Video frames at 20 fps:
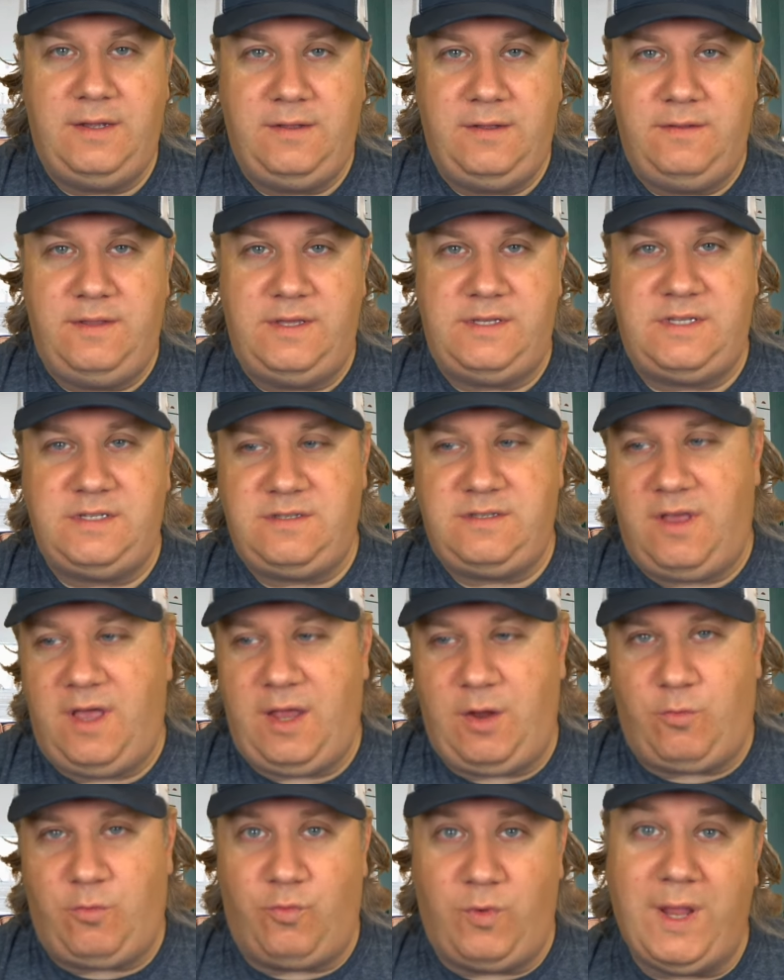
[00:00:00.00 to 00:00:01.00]
This is
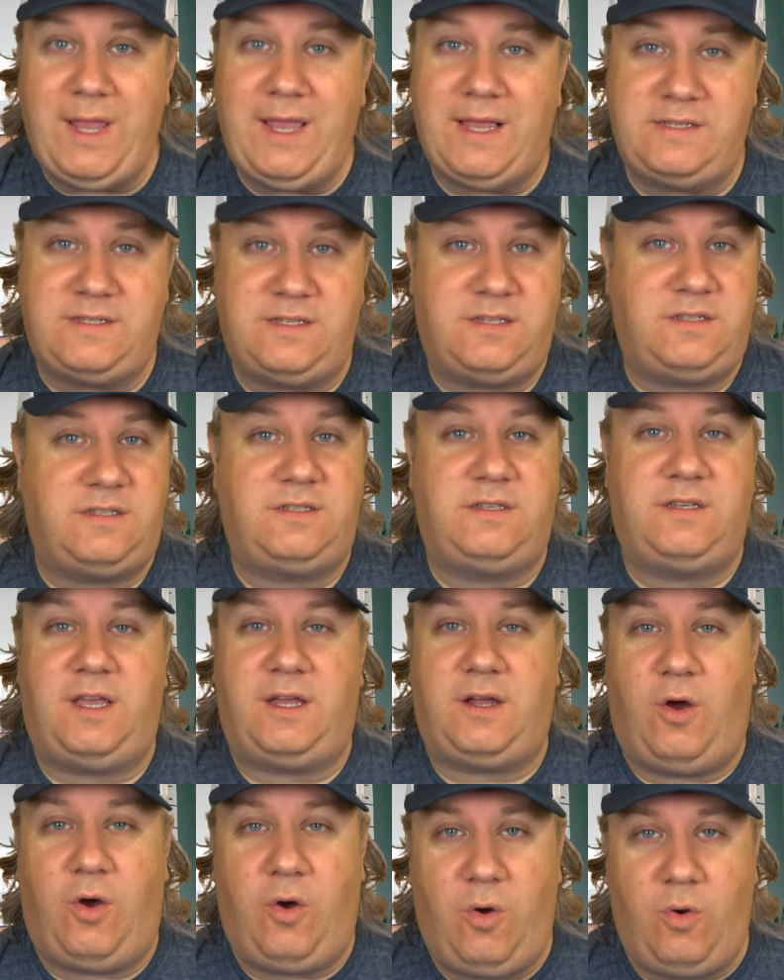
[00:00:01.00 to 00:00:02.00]
like rigs. This is
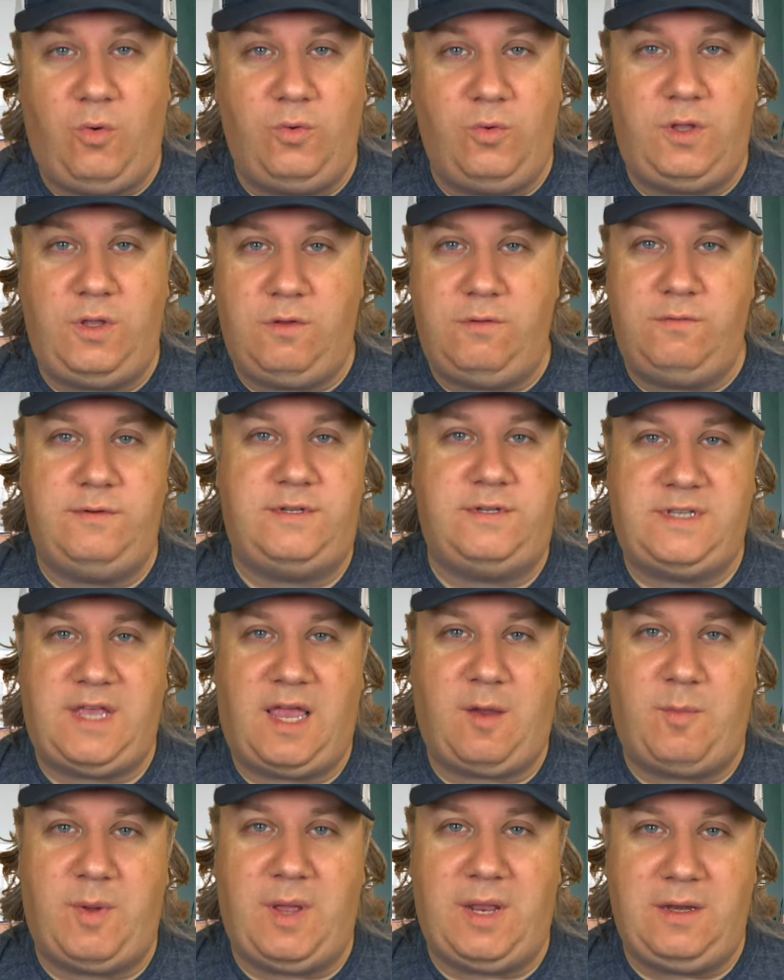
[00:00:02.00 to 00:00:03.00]
like a whole huge
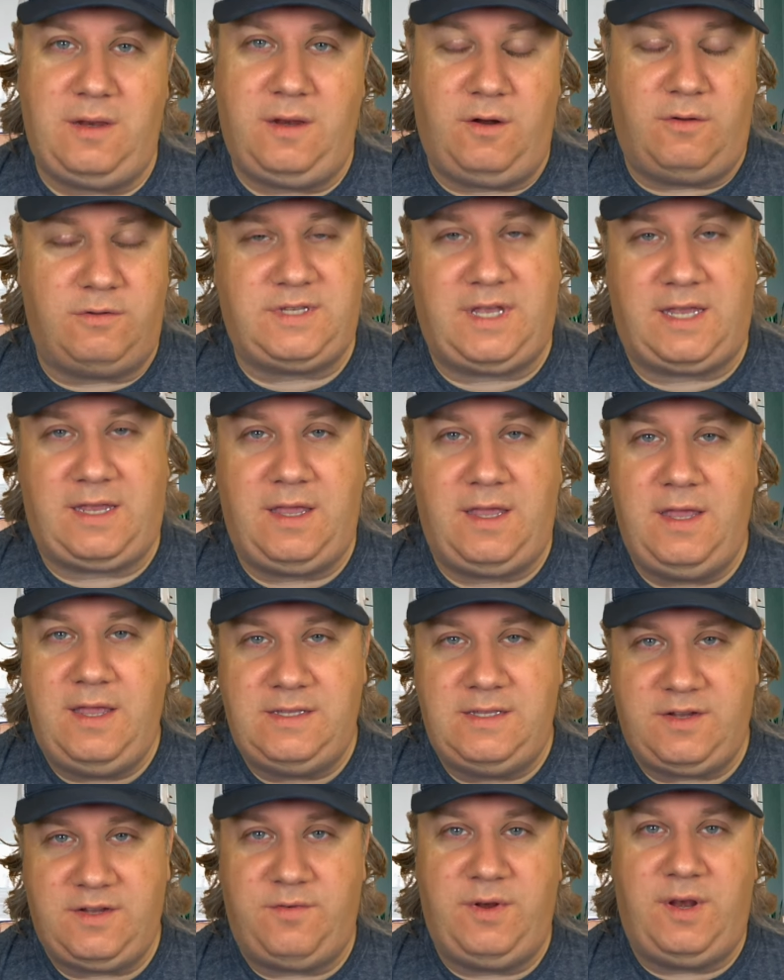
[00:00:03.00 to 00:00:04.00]
segment. You know, it's like
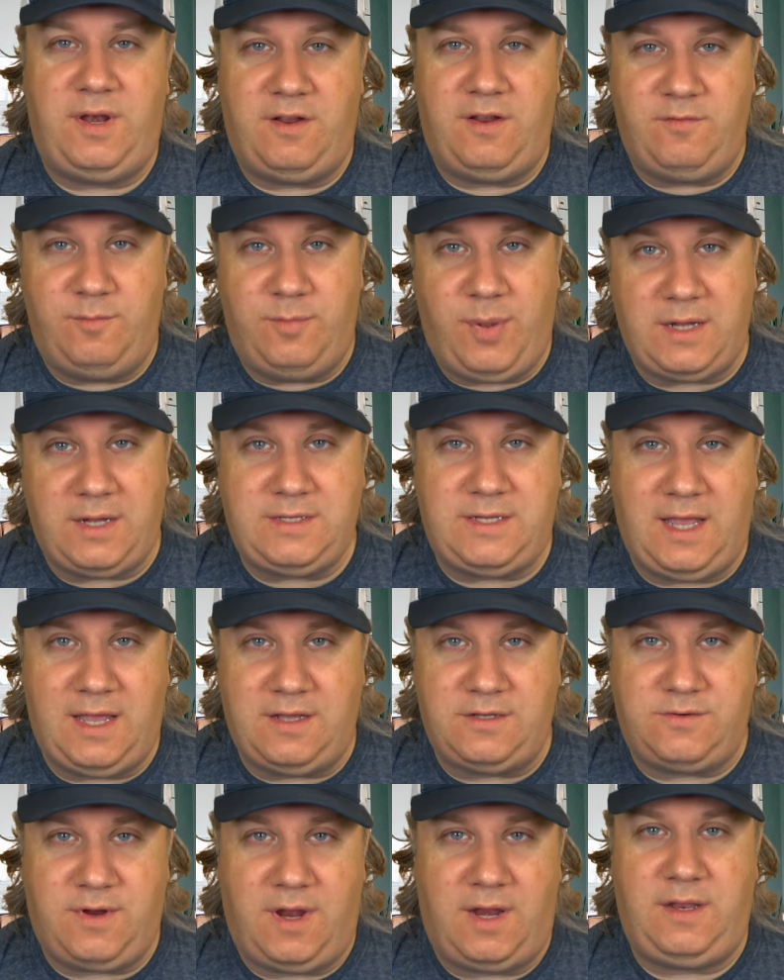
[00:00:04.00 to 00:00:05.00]
it's like we didn't have
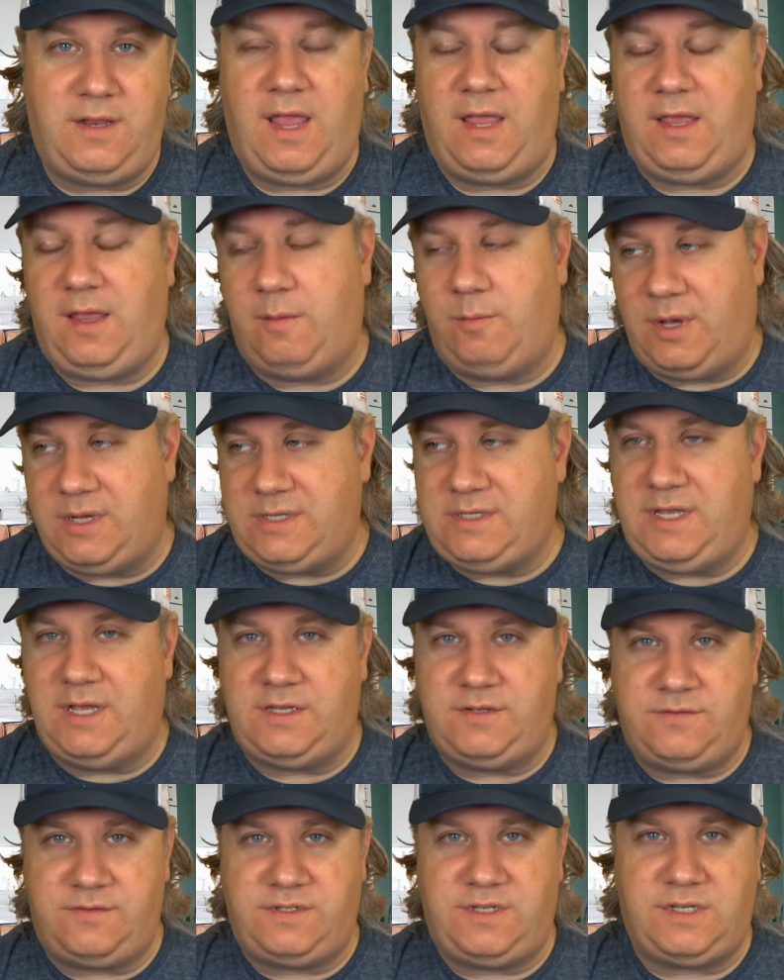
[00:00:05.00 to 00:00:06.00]
bucktails, right? You can't get
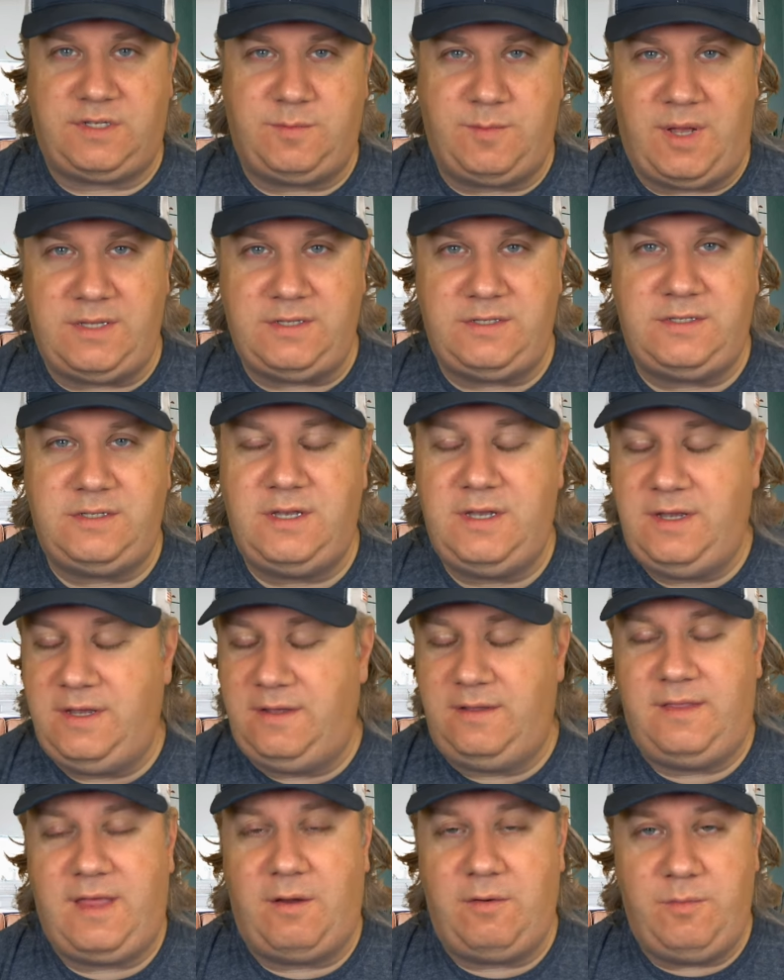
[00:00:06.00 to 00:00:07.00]
bucktails for six months.
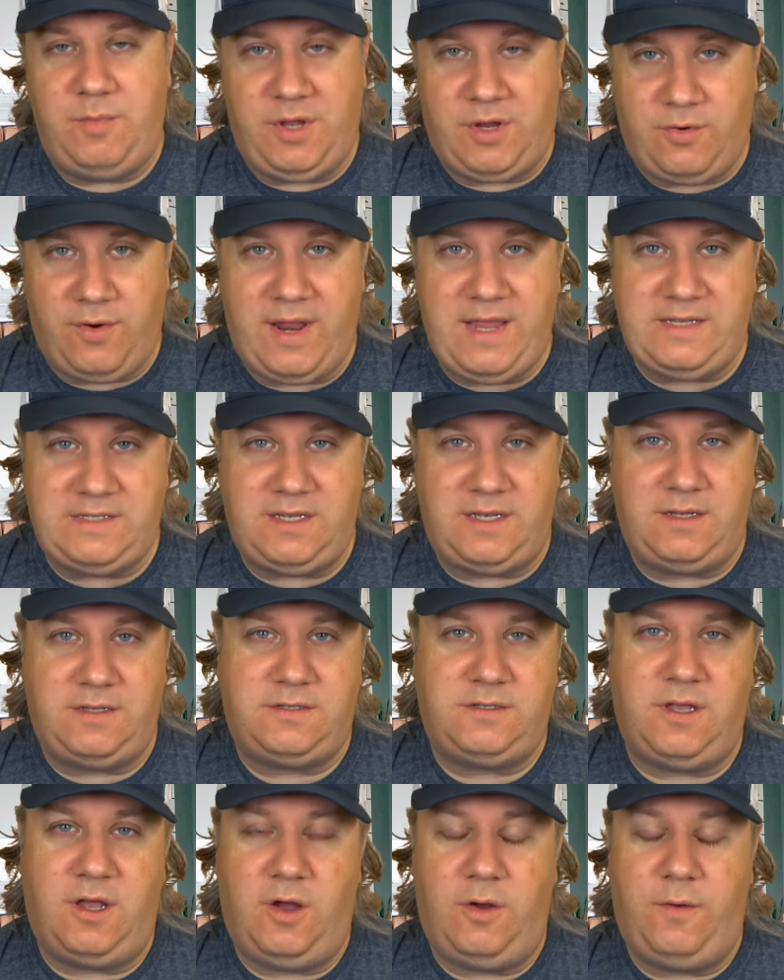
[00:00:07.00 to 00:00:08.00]
That would be crazy. So